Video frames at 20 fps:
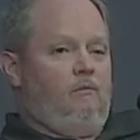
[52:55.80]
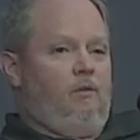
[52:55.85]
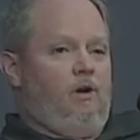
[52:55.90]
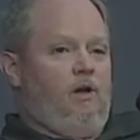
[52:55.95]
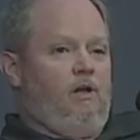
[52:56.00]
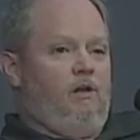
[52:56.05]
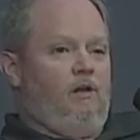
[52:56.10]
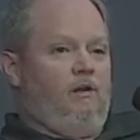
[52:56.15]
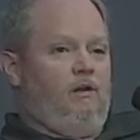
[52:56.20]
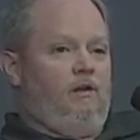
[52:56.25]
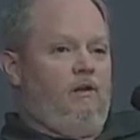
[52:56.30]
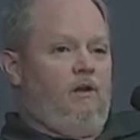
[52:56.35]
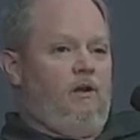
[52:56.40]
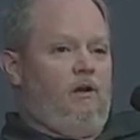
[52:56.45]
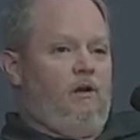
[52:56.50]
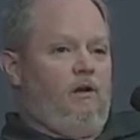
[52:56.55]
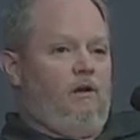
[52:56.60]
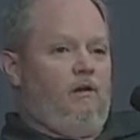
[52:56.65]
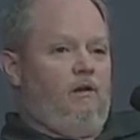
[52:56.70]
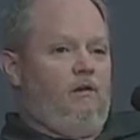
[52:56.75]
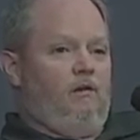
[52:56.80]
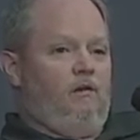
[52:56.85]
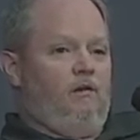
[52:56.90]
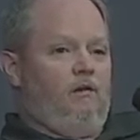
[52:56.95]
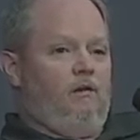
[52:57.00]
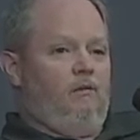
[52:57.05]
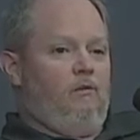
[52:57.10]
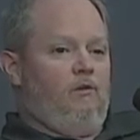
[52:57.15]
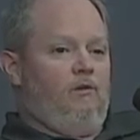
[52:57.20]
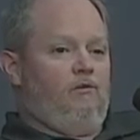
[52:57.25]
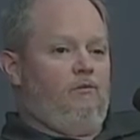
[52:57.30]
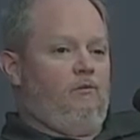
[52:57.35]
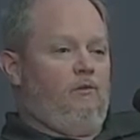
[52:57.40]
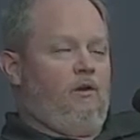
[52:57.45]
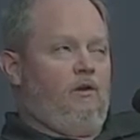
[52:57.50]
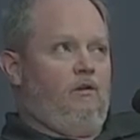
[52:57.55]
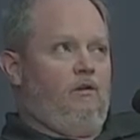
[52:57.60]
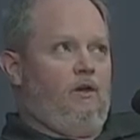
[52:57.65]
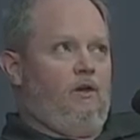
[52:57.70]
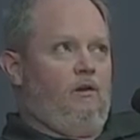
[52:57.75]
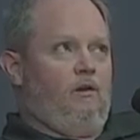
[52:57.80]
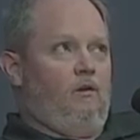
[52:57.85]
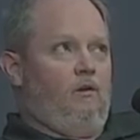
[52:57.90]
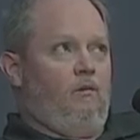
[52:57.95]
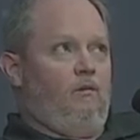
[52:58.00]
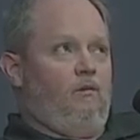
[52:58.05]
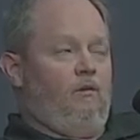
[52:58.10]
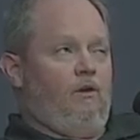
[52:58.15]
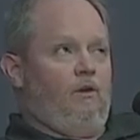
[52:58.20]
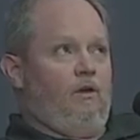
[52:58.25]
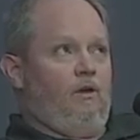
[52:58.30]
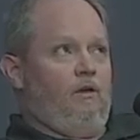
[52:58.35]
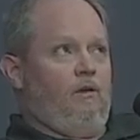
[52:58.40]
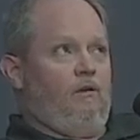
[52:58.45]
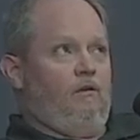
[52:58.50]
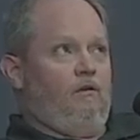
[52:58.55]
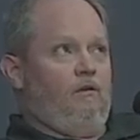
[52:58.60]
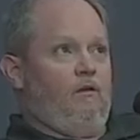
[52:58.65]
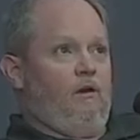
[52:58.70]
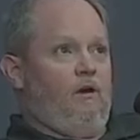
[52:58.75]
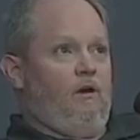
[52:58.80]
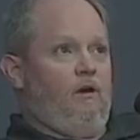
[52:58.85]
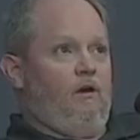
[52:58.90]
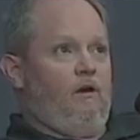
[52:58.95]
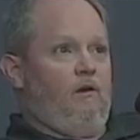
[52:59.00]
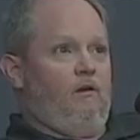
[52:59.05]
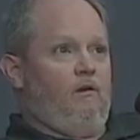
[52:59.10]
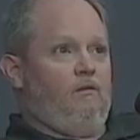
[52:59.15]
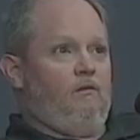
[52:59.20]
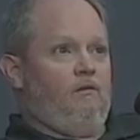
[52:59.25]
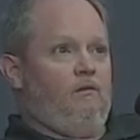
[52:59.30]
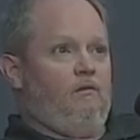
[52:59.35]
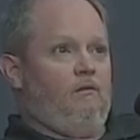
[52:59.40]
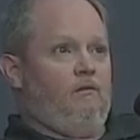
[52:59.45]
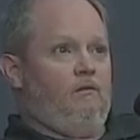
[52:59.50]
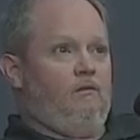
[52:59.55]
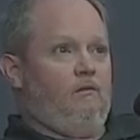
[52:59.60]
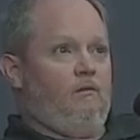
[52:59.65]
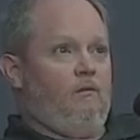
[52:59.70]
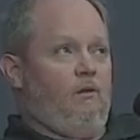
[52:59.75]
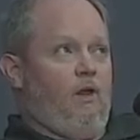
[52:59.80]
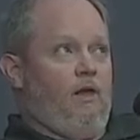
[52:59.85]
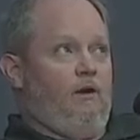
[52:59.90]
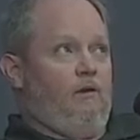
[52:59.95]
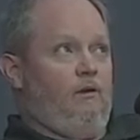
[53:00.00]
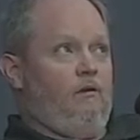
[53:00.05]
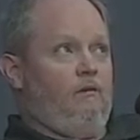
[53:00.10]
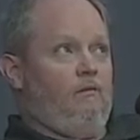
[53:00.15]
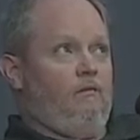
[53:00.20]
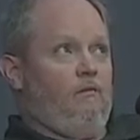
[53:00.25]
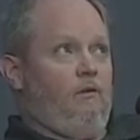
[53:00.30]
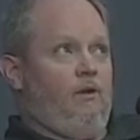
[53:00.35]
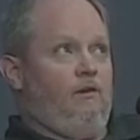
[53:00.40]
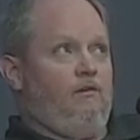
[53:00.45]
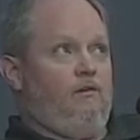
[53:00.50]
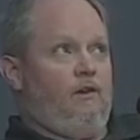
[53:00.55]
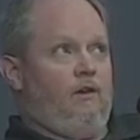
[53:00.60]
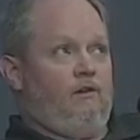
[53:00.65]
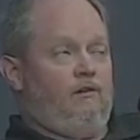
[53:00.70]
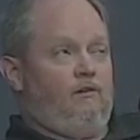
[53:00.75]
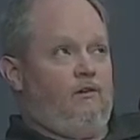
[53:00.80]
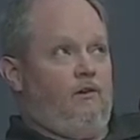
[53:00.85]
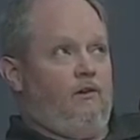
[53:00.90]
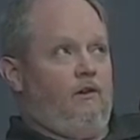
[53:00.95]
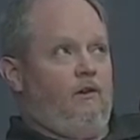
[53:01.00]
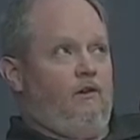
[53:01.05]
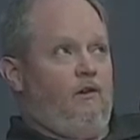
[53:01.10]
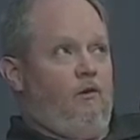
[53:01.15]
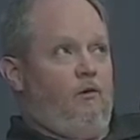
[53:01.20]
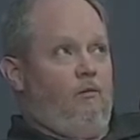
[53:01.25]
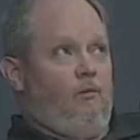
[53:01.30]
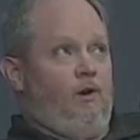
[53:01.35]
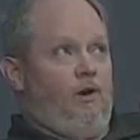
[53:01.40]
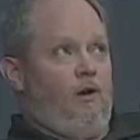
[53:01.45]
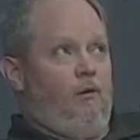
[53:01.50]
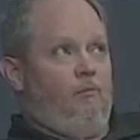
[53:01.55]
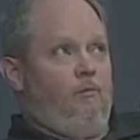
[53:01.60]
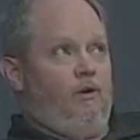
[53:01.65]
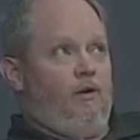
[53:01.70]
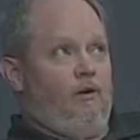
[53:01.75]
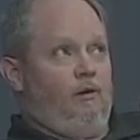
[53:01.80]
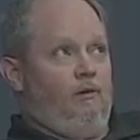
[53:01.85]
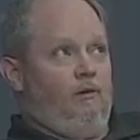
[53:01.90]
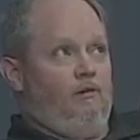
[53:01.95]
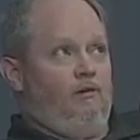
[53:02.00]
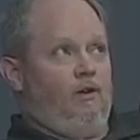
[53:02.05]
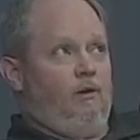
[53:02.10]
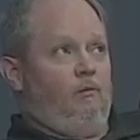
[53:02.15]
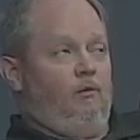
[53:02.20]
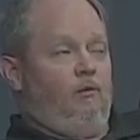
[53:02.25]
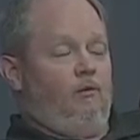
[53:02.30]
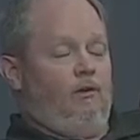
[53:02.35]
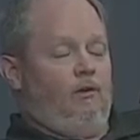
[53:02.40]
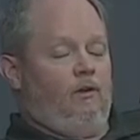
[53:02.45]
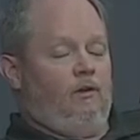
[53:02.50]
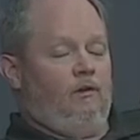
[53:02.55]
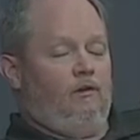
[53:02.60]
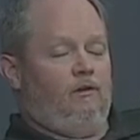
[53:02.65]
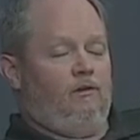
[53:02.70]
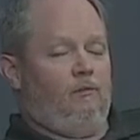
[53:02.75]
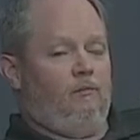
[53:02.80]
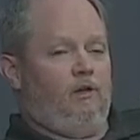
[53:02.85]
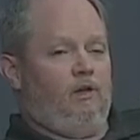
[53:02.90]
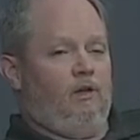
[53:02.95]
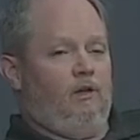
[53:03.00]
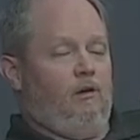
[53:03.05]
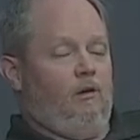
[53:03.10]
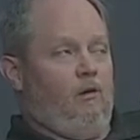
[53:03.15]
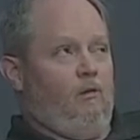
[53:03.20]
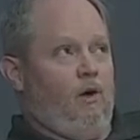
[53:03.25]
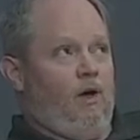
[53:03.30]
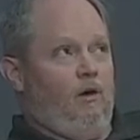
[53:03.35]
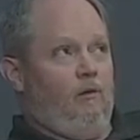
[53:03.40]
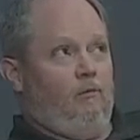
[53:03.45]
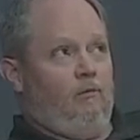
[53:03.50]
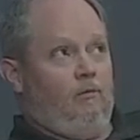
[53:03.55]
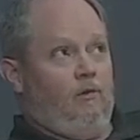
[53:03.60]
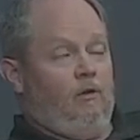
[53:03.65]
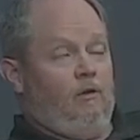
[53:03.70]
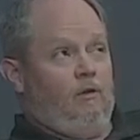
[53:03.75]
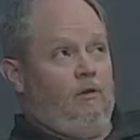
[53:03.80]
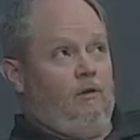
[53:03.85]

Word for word: But uh, it was really only uh, later, once things started to open up and I was able to, to be around